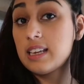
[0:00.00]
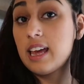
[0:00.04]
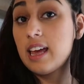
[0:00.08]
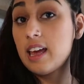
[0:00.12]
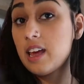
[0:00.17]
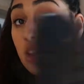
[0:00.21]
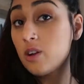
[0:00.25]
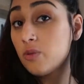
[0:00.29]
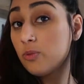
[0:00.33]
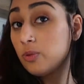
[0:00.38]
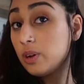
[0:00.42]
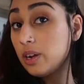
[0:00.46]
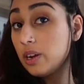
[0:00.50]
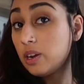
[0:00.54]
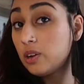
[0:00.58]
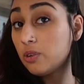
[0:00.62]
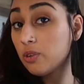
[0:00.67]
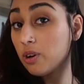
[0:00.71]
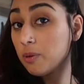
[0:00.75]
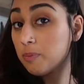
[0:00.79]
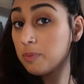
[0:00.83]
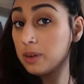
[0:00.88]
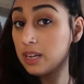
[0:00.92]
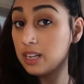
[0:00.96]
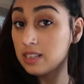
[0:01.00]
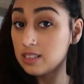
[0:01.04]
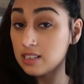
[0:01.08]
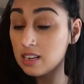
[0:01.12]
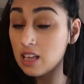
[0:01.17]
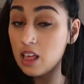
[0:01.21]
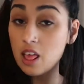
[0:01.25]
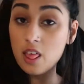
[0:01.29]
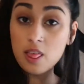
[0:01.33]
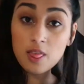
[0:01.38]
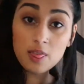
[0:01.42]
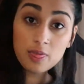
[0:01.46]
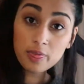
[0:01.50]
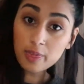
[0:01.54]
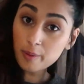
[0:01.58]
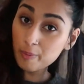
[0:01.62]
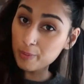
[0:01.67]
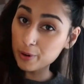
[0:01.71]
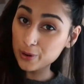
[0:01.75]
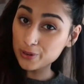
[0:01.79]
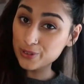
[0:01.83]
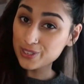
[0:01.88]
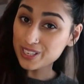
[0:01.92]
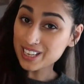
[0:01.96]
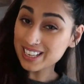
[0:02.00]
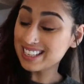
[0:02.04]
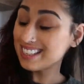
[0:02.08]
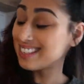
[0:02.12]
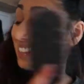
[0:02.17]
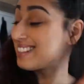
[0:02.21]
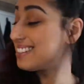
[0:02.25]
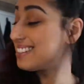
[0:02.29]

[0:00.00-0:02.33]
and we repeat the process.